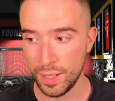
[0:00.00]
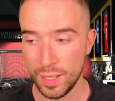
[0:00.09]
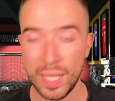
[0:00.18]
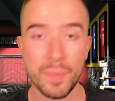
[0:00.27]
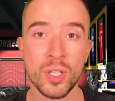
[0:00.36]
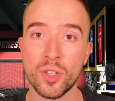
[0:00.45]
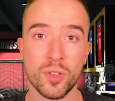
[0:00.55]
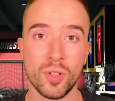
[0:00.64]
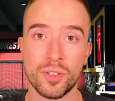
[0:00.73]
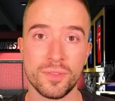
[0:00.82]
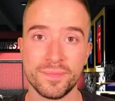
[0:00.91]
Let me know your
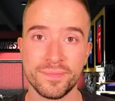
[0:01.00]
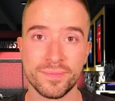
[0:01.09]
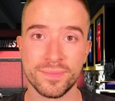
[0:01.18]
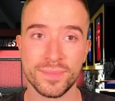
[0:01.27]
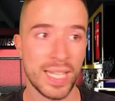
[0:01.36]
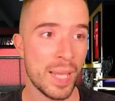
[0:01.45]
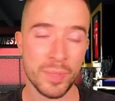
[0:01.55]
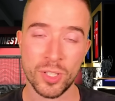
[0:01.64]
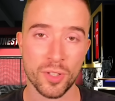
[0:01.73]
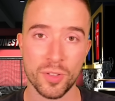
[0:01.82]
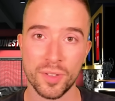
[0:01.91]
thoughts. Let me know
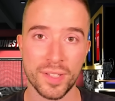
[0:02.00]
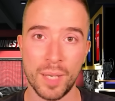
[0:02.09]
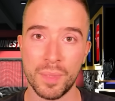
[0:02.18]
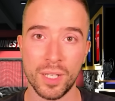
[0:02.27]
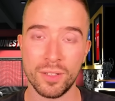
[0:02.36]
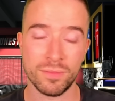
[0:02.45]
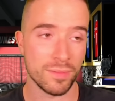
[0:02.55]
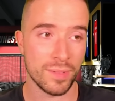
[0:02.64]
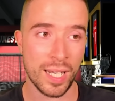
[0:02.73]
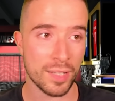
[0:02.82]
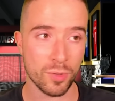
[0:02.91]
your thoughts down below.
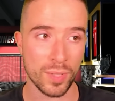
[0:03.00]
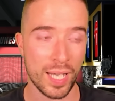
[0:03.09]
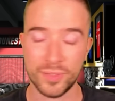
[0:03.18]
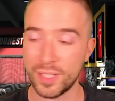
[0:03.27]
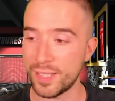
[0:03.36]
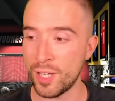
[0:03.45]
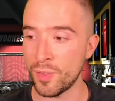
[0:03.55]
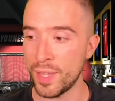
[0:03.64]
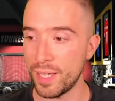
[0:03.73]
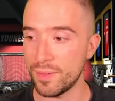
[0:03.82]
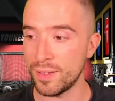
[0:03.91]
That's all I have to say on
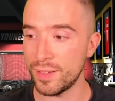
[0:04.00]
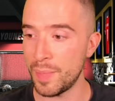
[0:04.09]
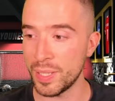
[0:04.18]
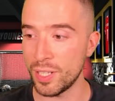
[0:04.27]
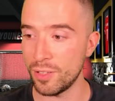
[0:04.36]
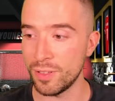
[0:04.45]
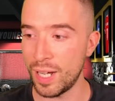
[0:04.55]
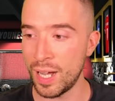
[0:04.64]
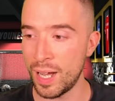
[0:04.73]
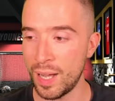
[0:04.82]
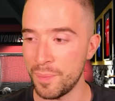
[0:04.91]
that. Let me know.
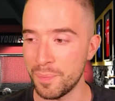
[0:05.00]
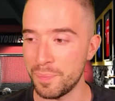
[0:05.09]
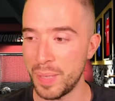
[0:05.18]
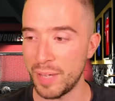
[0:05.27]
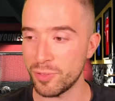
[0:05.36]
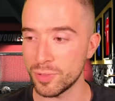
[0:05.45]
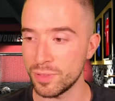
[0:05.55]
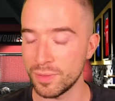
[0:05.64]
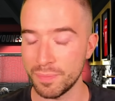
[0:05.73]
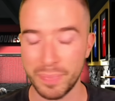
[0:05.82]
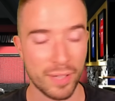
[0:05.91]
I'm baffled.
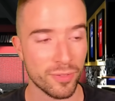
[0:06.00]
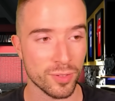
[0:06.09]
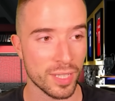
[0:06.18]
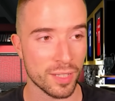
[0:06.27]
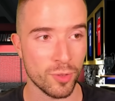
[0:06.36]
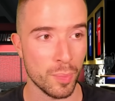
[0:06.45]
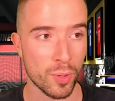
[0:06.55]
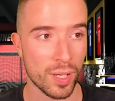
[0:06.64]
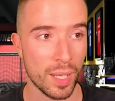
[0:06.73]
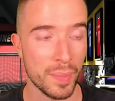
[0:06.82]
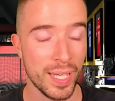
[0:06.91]
Baffled. This football
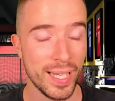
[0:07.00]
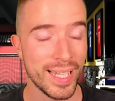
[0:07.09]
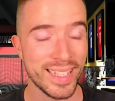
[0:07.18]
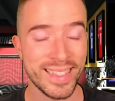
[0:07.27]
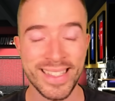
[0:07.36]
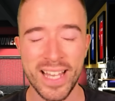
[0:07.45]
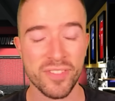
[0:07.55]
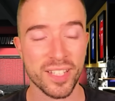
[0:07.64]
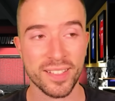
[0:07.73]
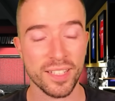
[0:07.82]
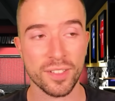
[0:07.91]
club never
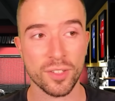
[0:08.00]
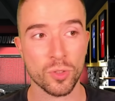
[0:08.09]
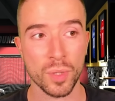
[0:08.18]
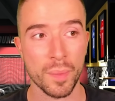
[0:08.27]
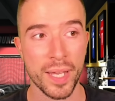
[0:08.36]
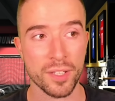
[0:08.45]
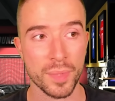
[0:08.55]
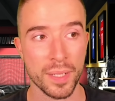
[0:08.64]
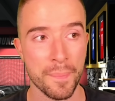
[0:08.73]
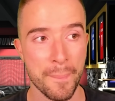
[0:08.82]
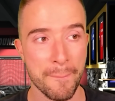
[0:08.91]
ceases to amaze me.
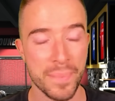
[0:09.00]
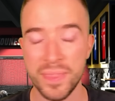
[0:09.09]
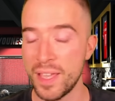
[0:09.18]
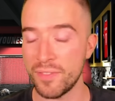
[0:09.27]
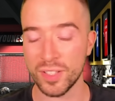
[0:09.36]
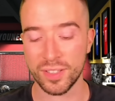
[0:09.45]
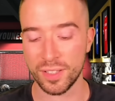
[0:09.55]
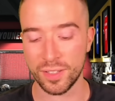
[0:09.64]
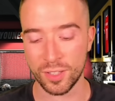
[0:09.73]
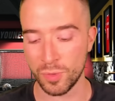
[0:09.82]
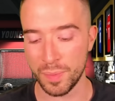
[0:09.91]
Never
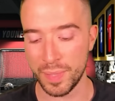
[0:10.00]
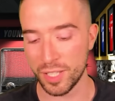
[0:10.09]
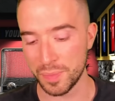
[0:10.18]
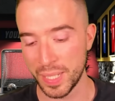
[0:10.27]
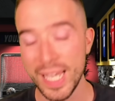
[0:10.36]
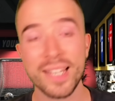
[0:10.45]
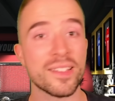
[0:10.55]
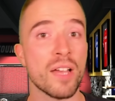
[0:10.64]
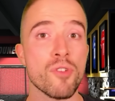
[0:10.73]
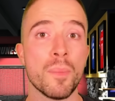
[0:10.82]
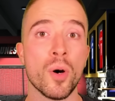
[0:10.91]
ceases to amaze me. It's
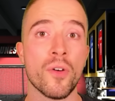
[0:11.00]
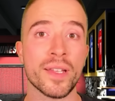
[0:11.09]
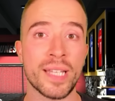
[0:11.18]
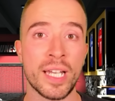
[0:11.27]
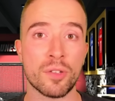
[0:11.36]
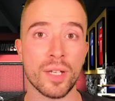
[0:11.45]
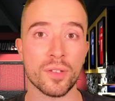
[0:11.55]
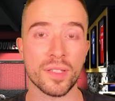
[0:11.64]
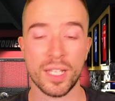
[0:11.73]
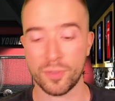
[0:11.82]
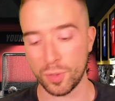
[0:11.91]
never a boring day at Chelsea,
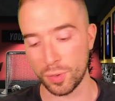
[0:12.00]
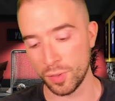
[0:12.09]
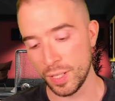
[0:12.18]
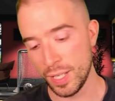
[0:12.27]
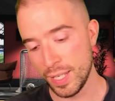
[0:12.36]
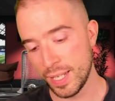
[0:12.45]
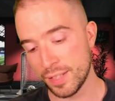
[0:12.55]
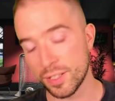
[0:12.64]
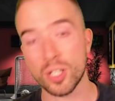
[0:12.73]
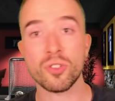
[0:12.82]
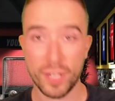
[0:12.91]
that's for sure. It's
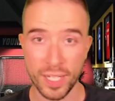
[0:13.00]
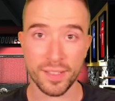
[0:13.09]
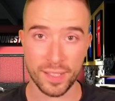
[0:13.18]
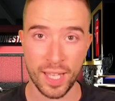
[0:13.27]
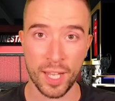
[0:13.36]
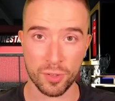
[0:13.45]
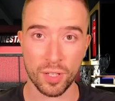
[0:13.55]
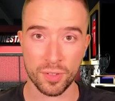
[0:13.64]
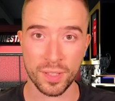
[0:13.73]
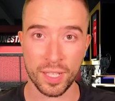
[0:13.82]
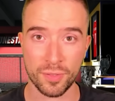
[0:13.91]
a crazy day at
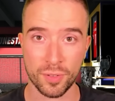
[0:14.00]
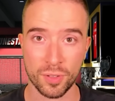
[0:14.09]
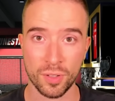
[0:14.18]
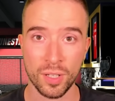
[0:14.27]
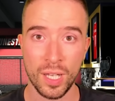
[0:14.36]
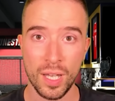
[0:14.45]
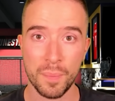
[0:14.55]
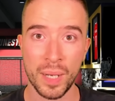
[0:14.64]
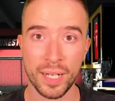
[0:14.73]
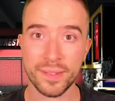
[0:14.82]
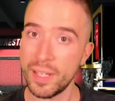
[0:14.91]
Chelsea, that's for sure.
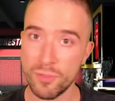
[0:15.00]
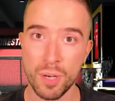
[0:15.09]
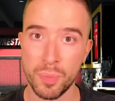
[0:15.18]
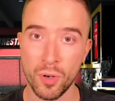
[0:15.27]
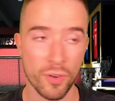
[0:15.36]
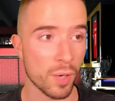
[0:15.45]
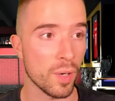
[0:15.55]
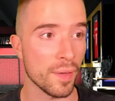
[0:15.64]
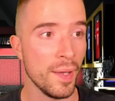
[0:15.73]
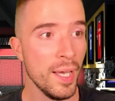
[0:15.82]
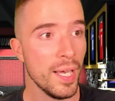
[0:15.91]
But it's never a boring one.
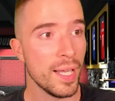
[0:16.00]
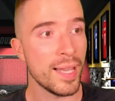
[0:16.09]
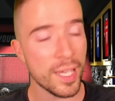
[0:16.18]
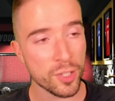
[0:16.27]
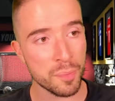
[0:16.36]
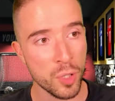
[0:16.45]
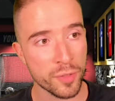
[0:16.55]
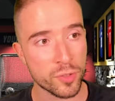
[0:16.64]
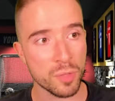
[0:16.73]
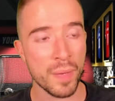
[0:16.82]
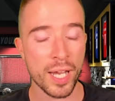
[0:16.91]
Let's move
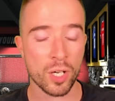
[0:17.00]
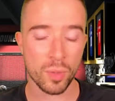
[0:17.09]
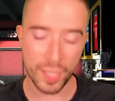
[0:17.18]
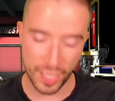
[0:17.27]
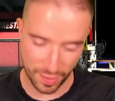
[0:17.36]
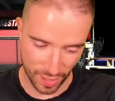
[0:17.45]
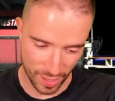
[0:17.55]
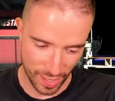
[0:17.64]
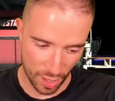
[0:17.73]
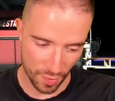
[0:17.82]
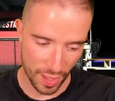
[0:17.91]
to Michael Elise
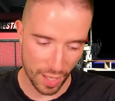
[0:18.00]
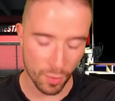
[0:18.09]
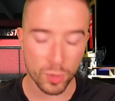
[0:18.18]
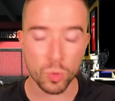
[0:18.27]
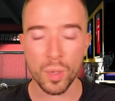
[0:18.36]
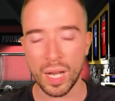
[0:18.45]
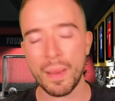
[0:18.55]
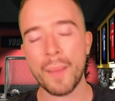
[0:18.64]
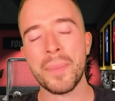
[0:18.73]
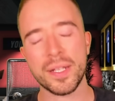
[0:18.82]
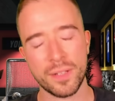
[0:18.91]
now. Now, we're talking
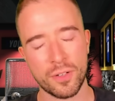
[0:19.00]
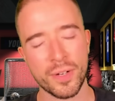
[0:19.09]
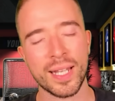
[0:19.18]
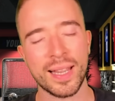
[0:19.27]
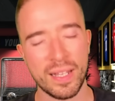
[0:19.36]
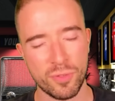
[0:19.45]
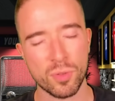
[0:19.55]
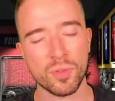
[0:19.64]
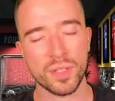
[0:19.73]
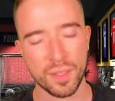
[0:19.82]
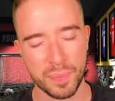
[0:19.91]
about pedigree and
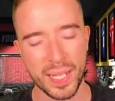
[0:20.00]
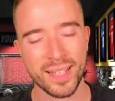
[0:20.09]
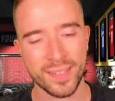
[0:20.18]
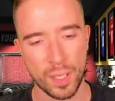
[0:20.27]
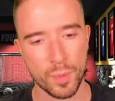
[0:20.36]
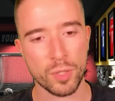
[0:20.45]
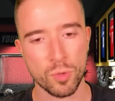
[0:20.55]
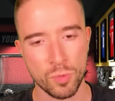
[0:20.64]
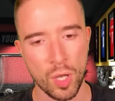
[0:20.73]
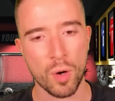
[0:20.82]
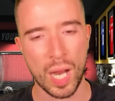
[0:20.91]
levels and players that we do
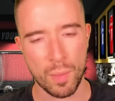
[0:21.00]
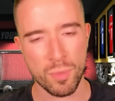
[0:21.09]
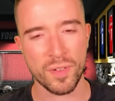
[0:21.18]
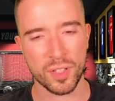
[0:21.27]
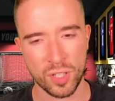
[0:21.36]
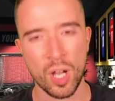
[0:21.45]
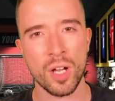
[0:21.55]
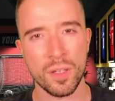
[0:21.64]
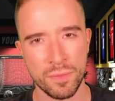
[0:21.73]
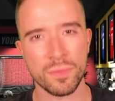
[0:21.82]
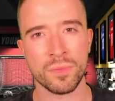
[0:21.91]
know come with a
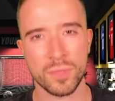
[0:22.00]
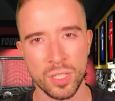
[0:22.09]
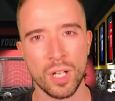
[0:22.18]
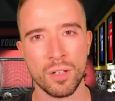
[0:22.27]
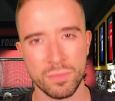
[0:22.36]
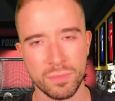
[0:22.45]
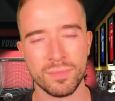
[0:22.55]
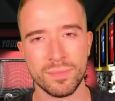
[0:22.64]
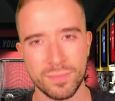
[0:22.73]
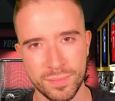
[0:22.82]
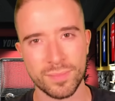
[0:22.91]
certain, you know,
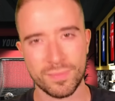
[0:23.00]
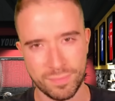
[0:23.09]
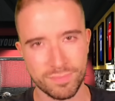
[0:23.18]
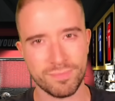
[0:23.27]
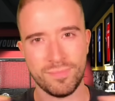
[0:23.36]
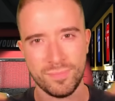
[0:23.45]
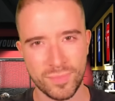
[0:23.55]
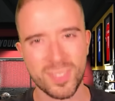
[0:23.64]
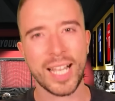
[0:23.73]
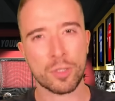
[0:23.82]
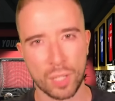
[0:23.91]

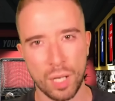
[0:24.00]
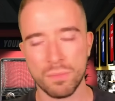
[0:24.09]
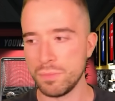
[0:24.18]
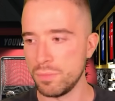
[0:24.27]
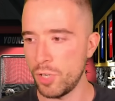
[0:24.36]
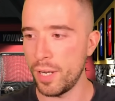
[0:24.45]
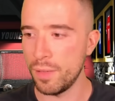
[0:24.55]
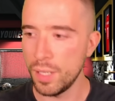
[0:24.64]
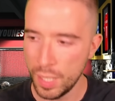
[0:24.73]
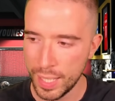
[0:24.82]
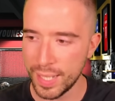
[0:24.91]
stature, right?
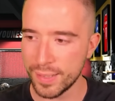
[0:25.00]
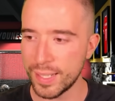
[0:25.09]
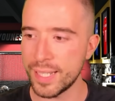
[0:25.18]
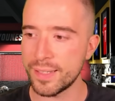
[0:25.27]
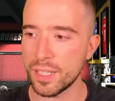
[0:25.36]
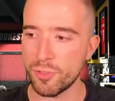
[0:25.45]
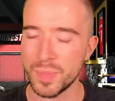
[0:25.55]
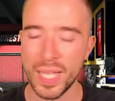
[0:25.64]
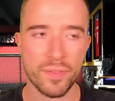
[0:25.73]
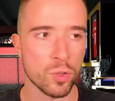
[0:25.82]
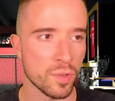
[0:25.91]
Here's the latest from
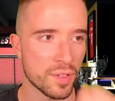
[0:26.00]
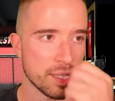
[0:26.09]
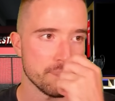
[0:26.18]
David Ornstein.